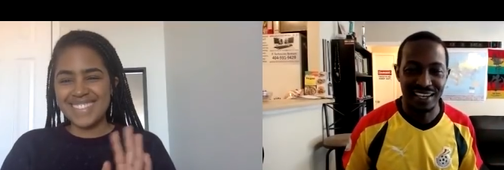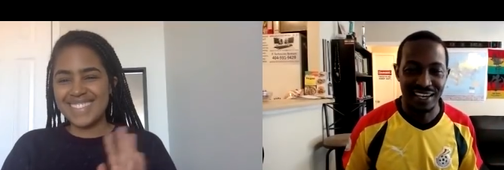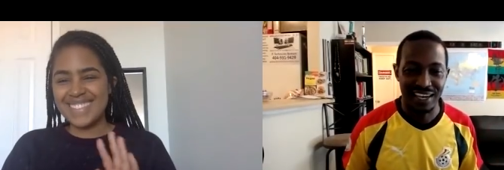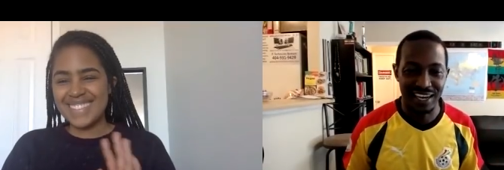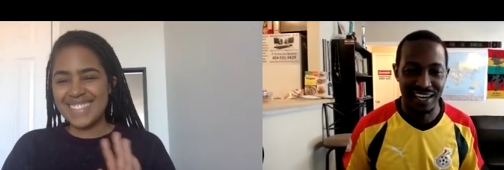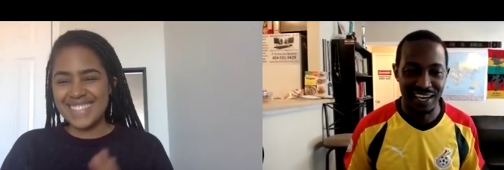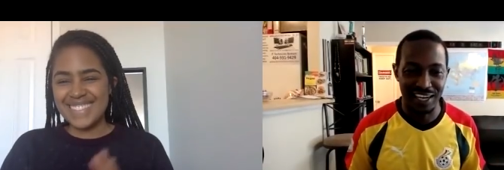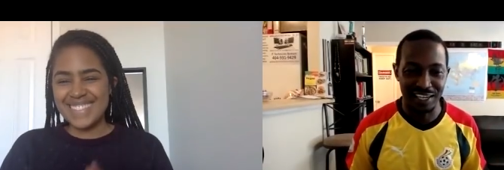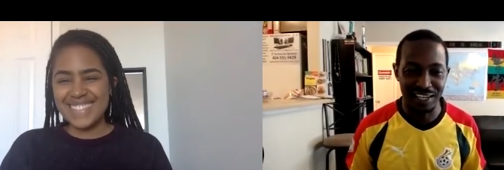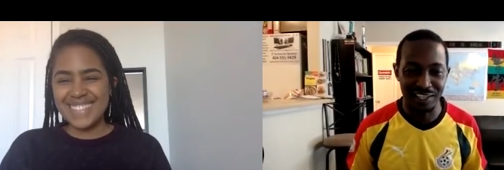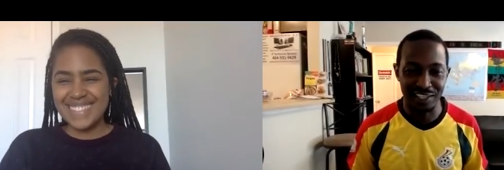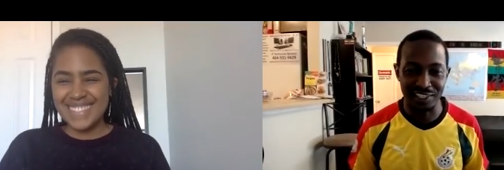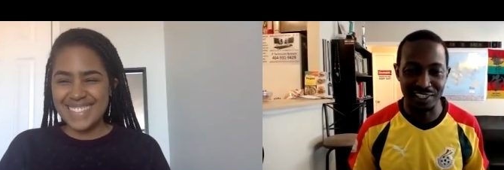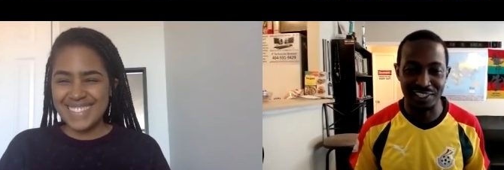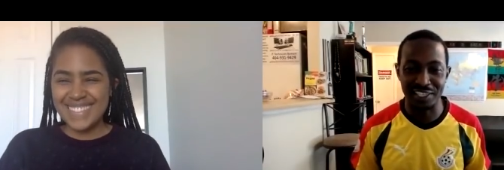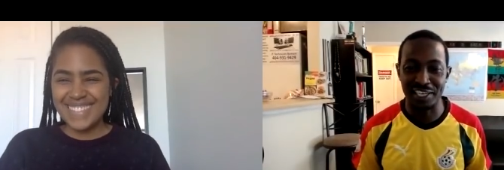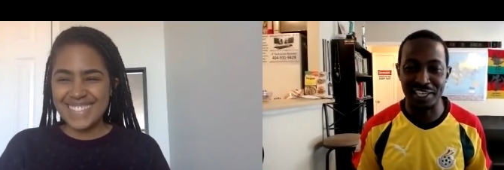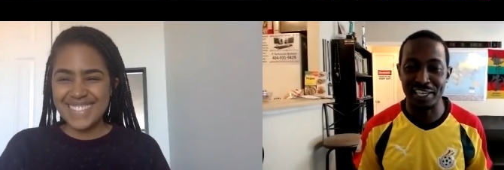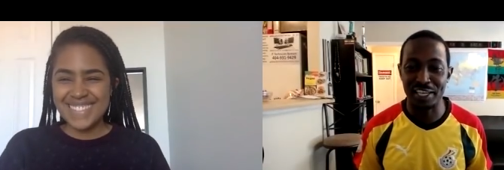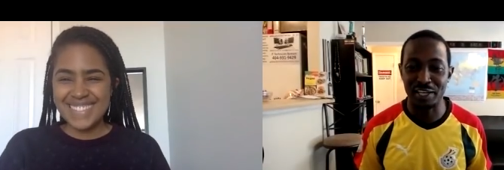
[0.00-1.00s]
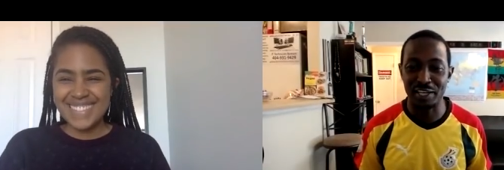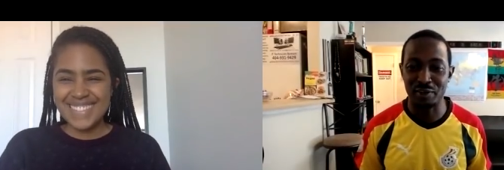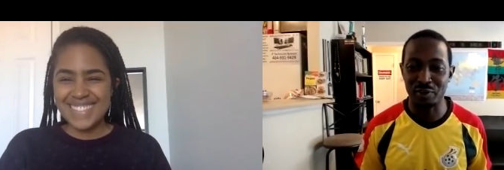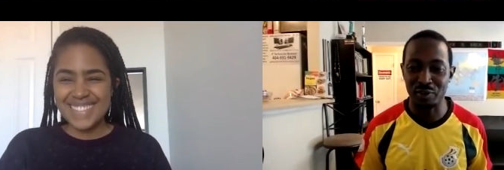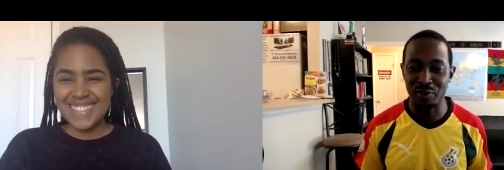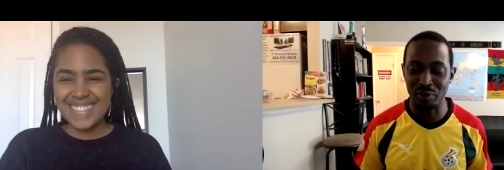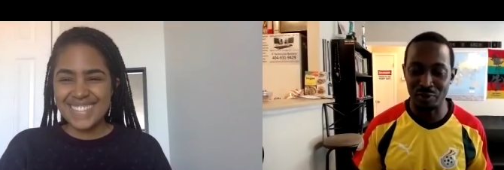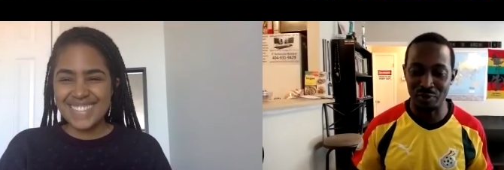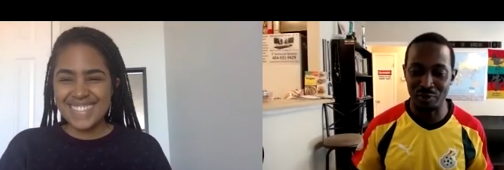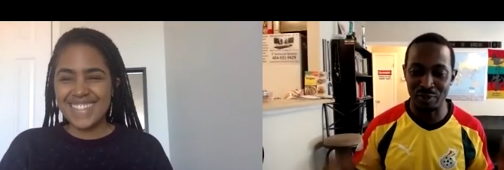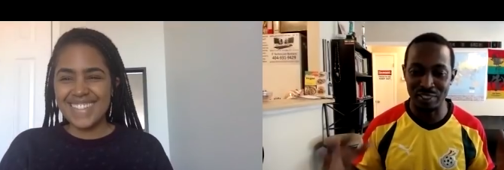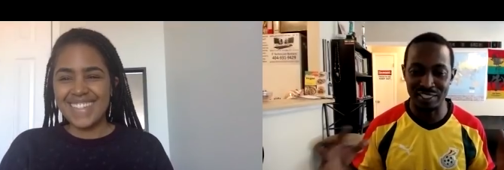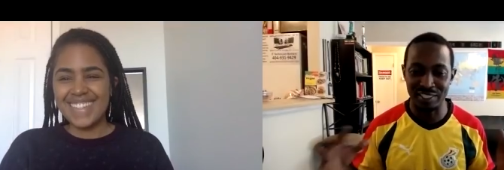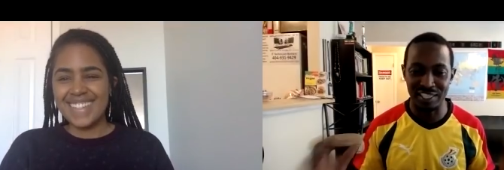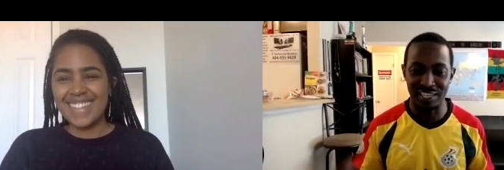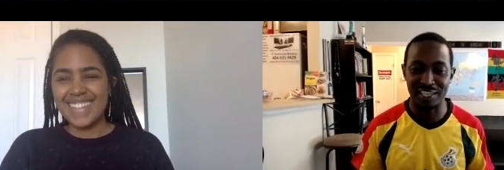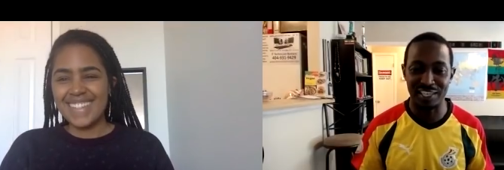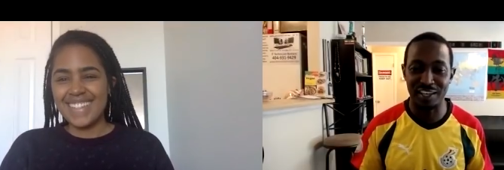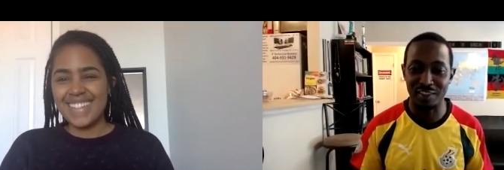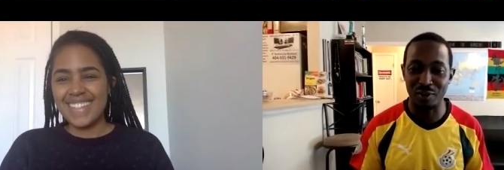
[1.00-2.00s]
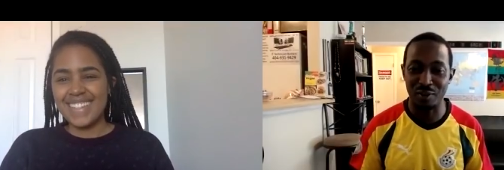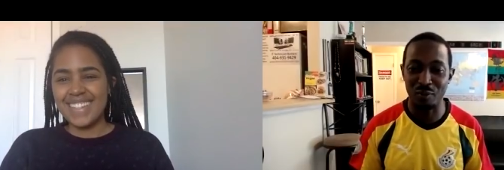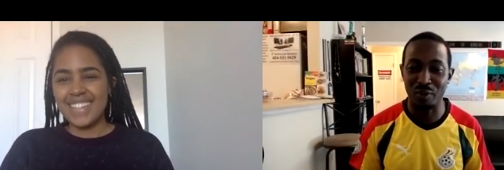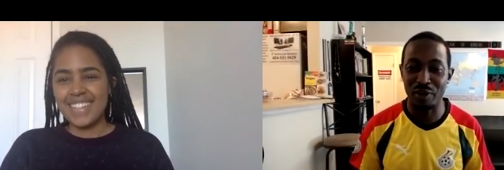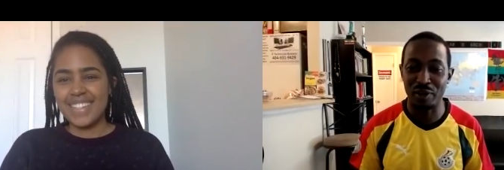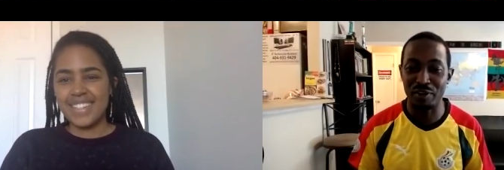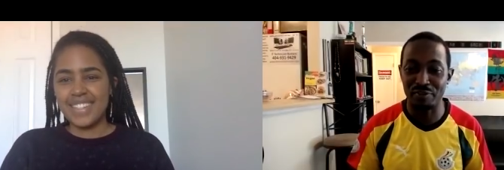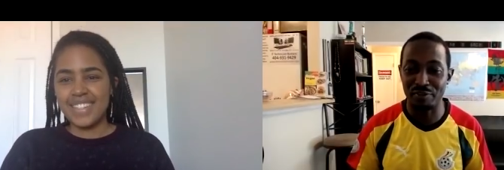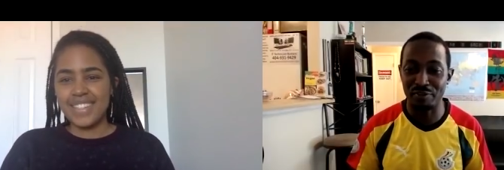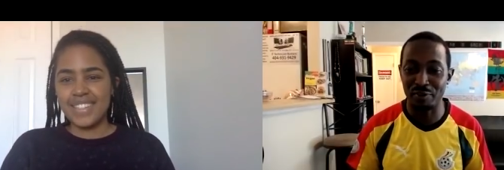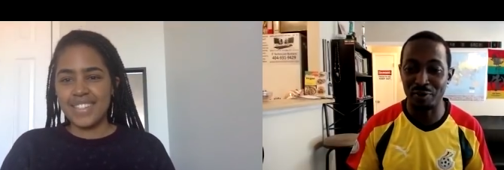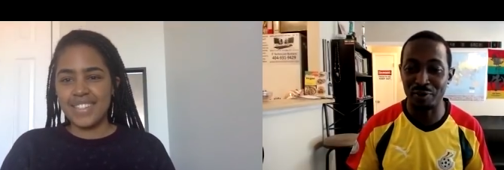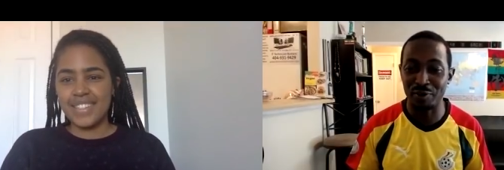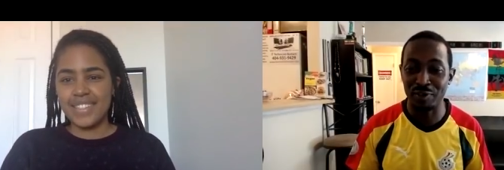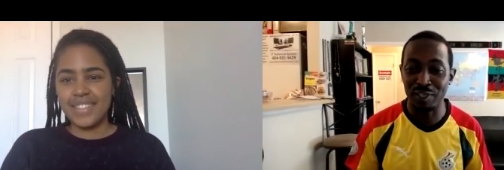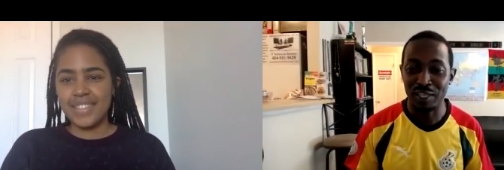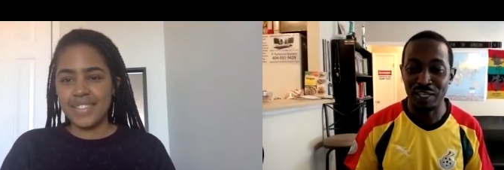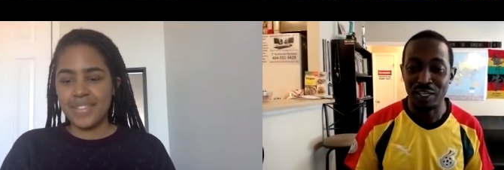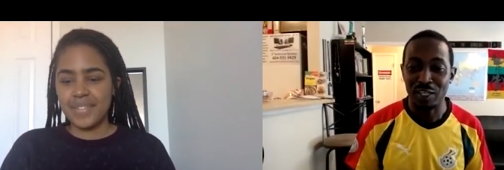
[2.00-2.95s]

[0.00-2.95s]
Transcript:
Speaker 1: Uh, look to connect you with another wonderful